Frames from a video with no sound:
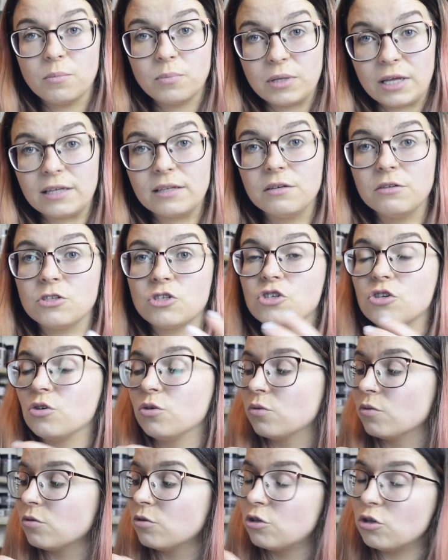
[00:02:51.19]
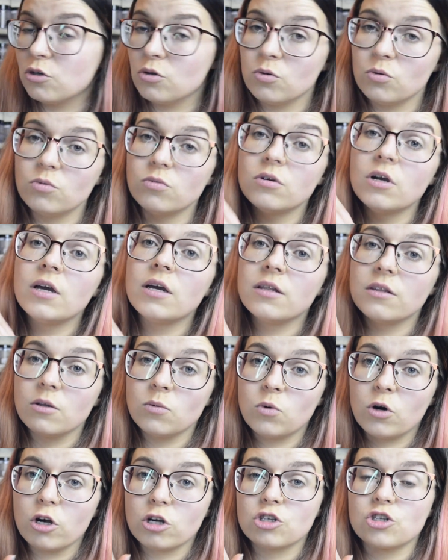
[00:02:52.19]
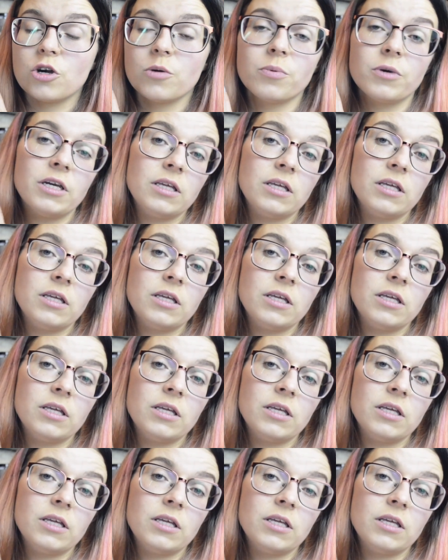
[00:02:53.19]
planning to do the workshop